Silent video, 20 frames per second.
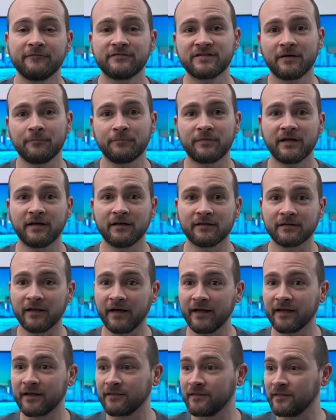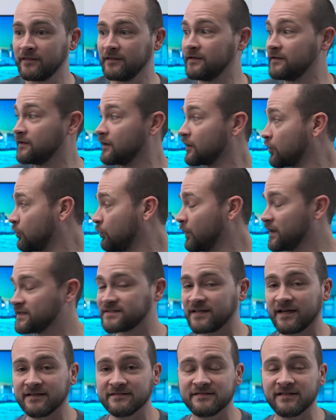of something like the
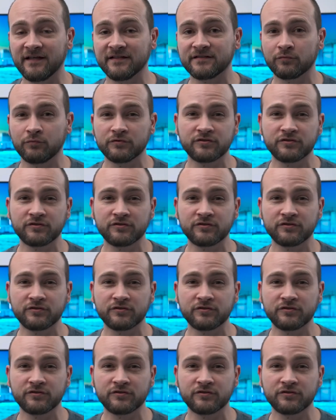Quest headsets,